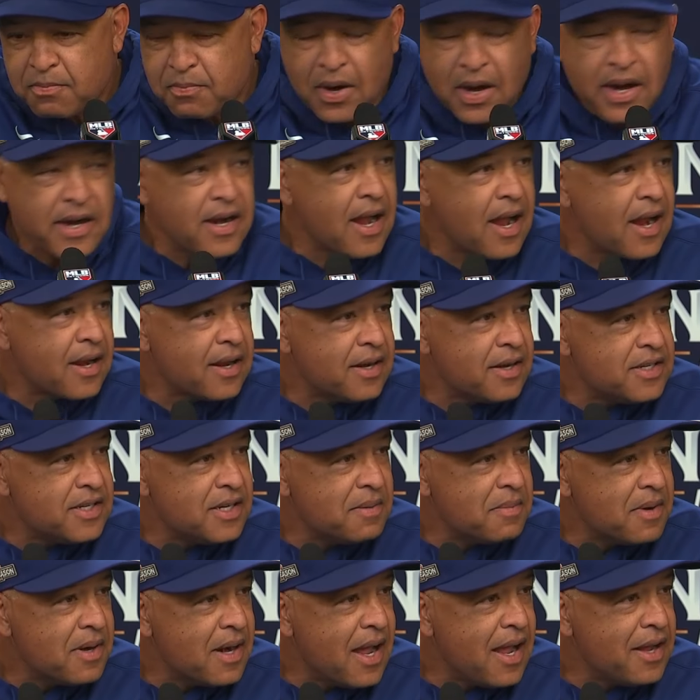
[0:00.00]
Probably not going to
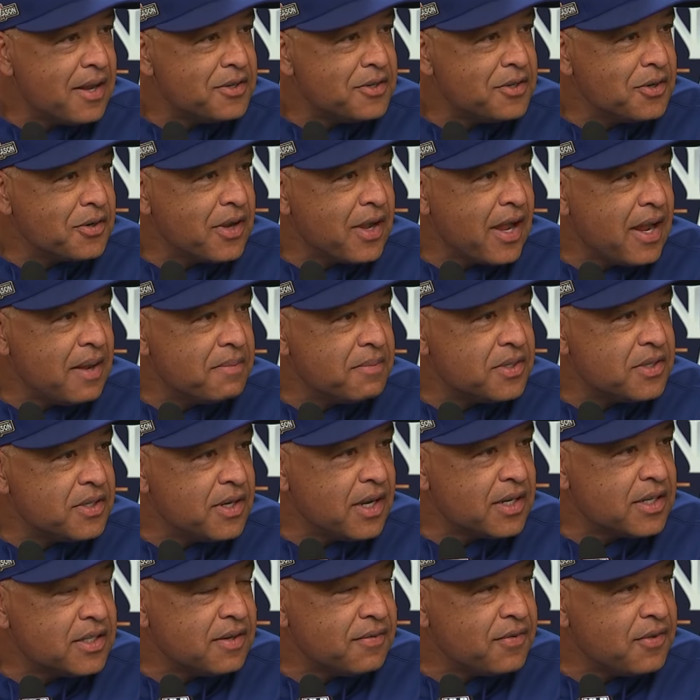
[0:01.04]
see Manaea till game
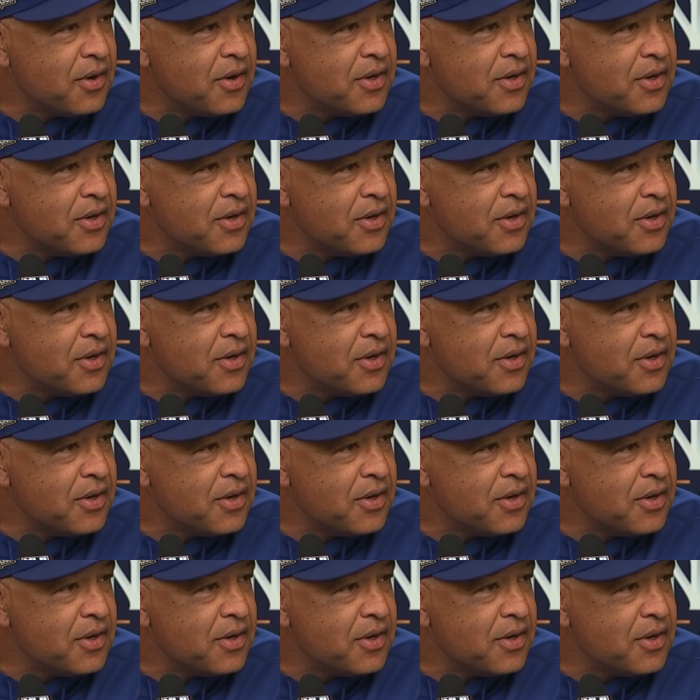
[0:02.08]
6 if